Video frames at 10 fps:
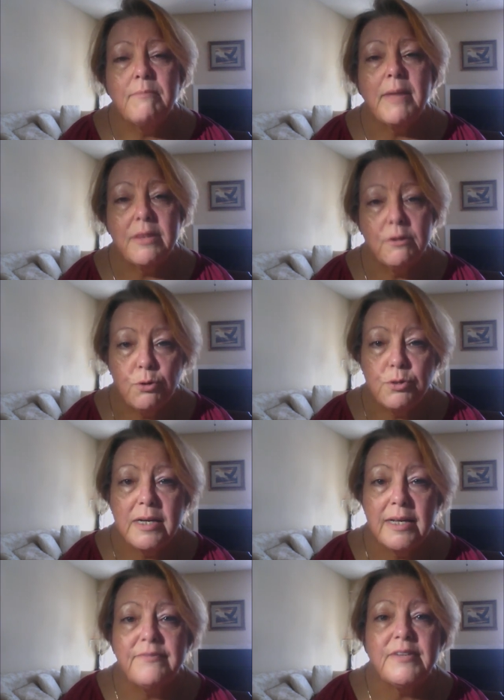May the
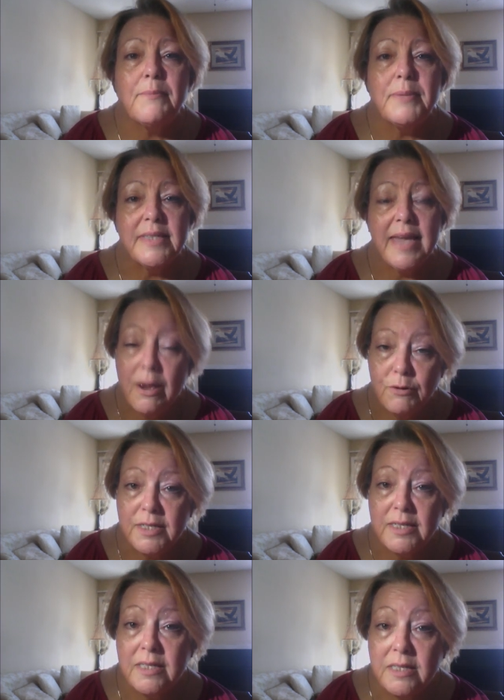Lord lift up his
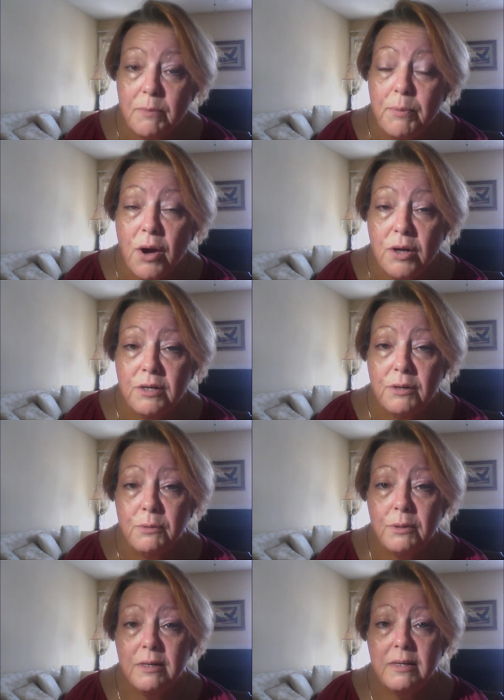countenance upon
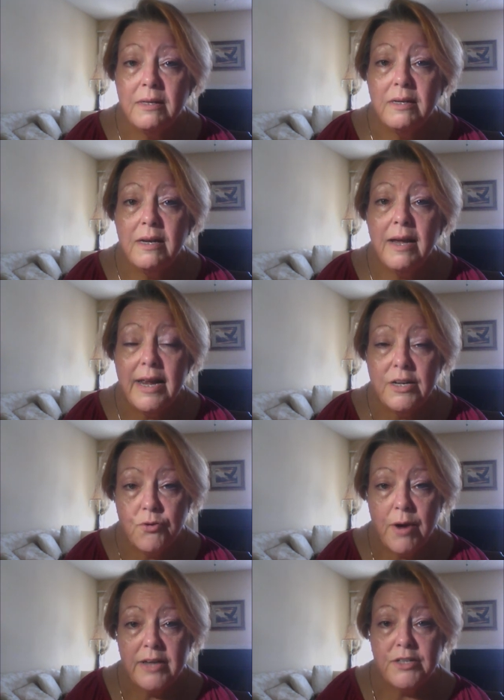you
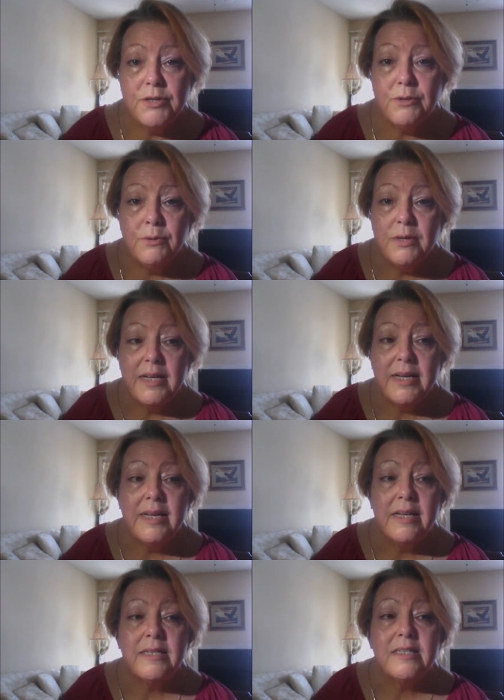and grant you
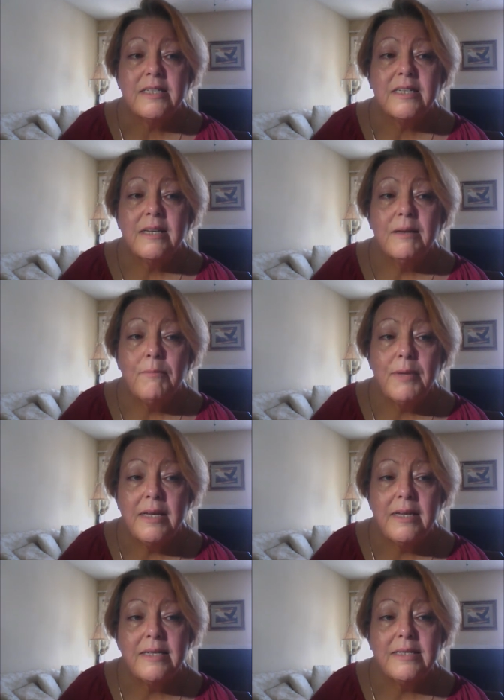his
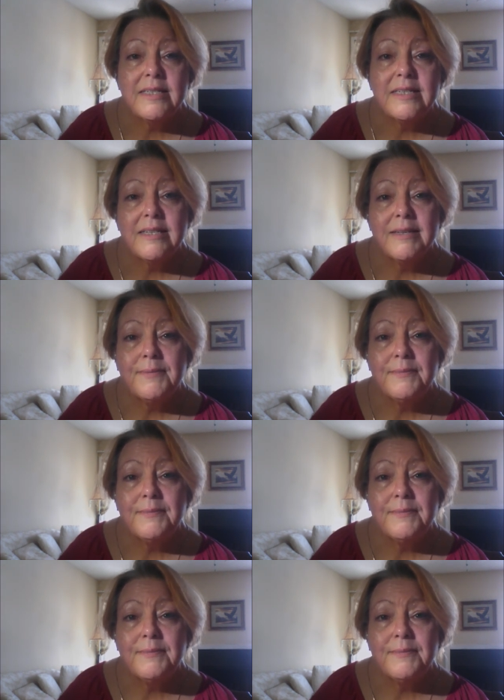peace.